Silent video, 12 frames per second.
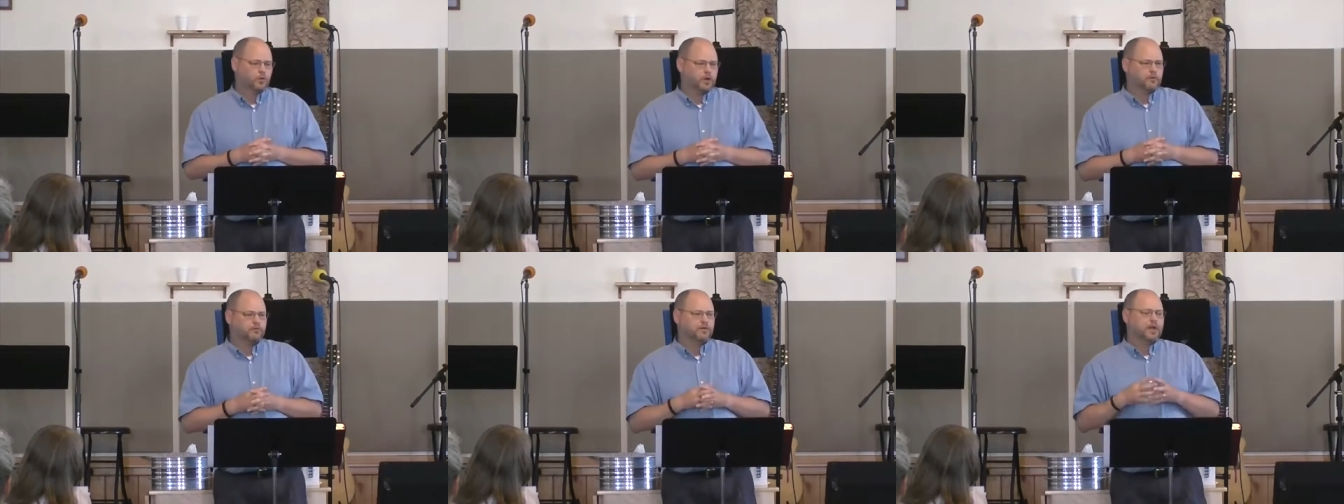
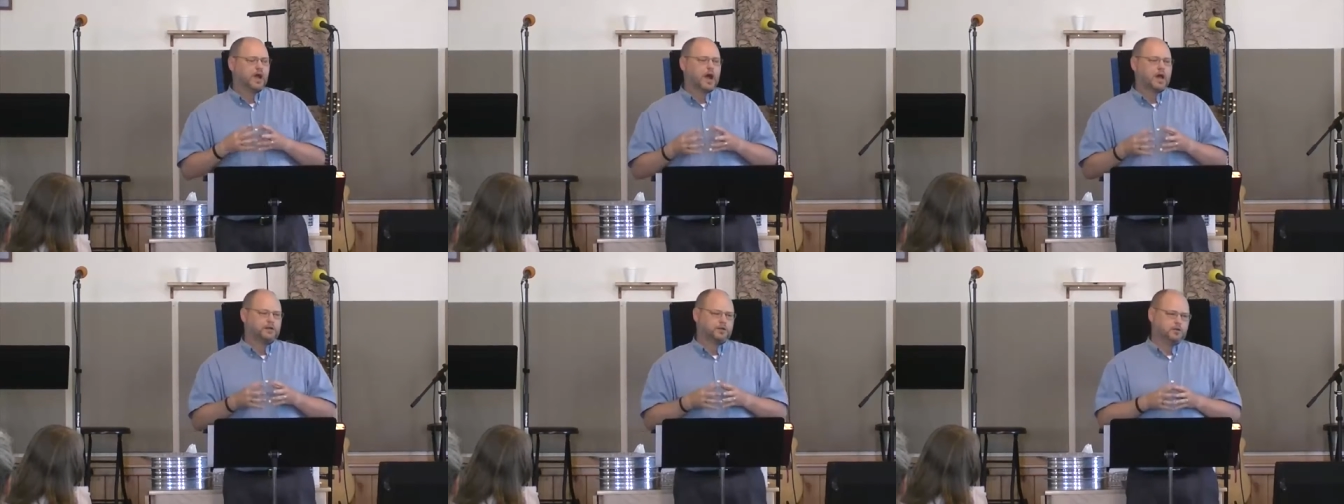We have
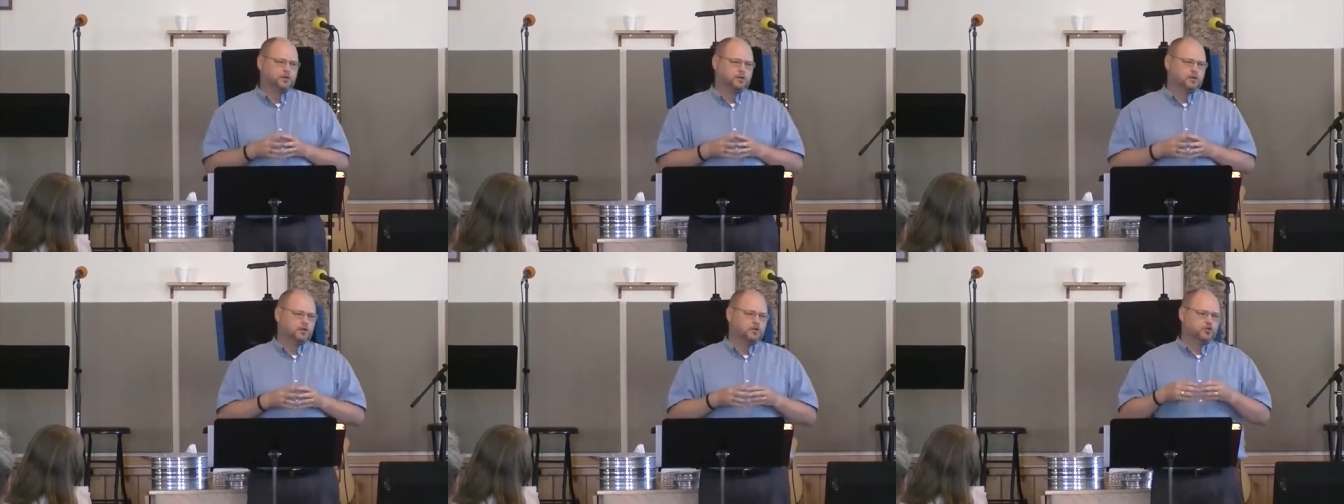got
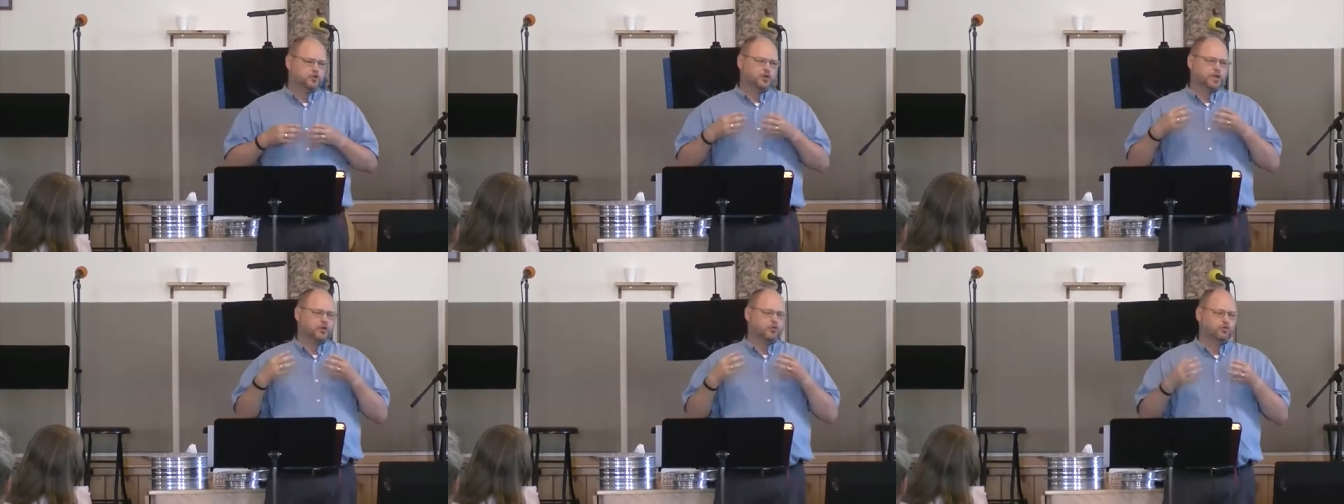
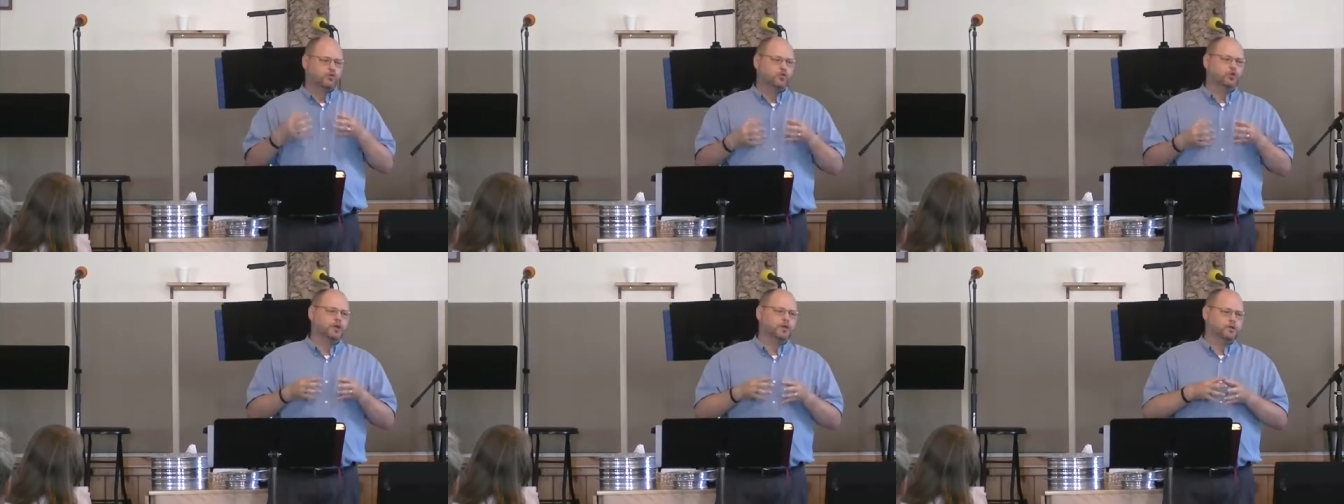to get
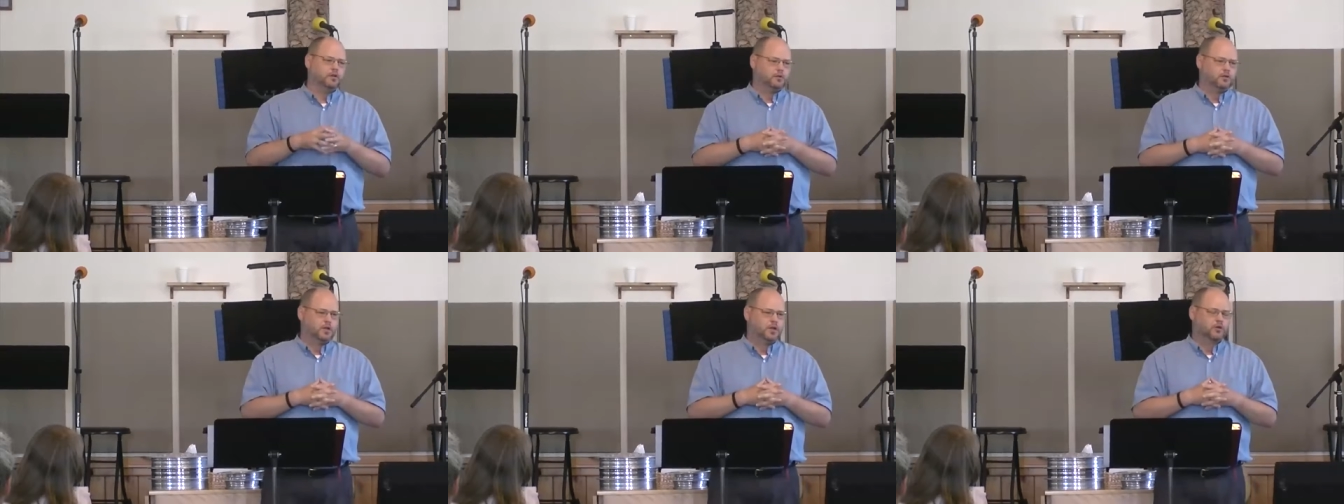rooted
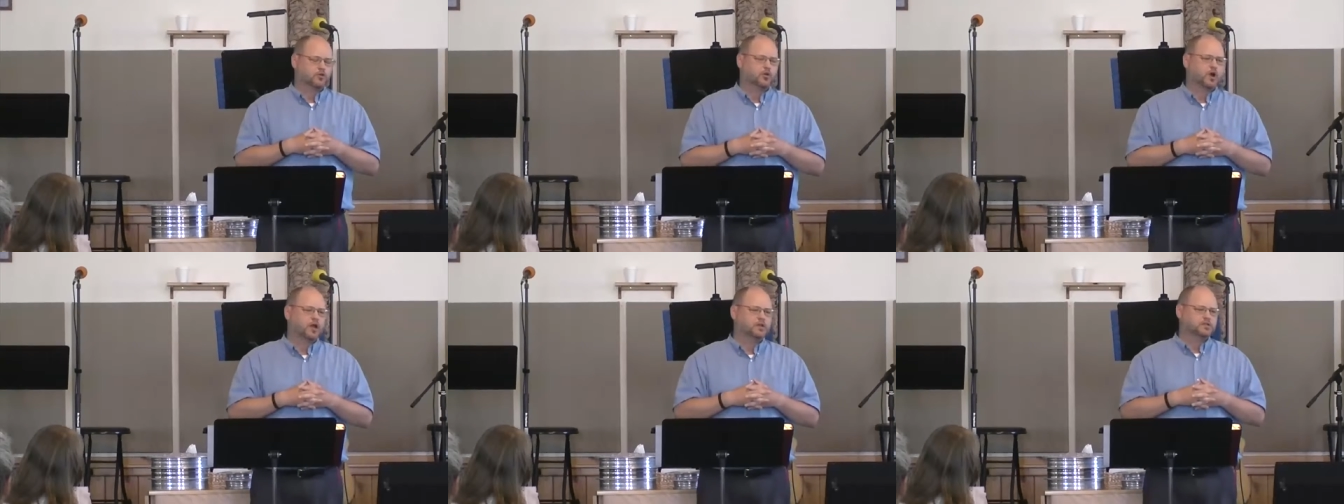in
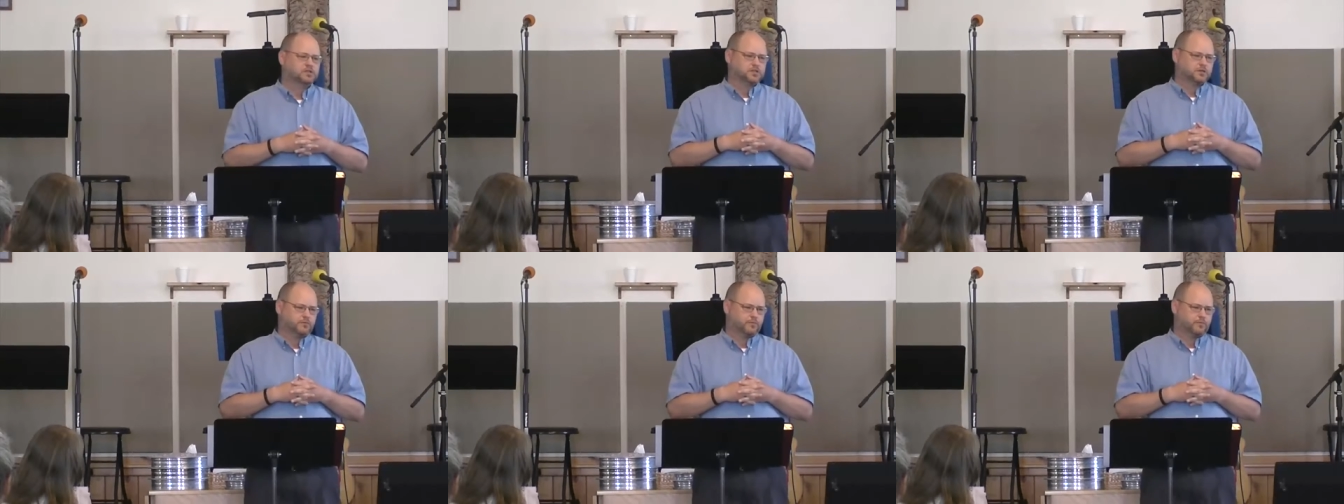Christ.